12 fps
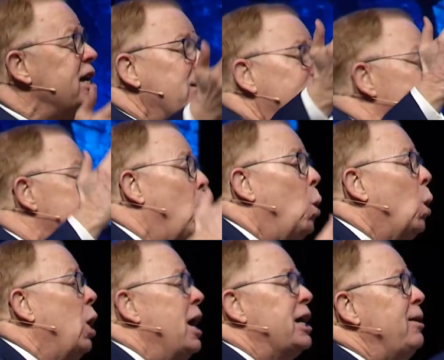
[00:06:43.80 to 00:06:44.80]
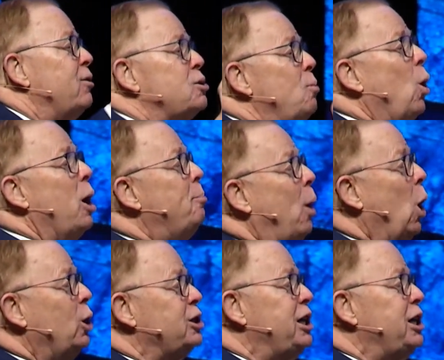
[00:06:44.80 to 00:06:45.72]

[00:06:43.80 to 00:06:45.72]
give us more, give us more. And Paul's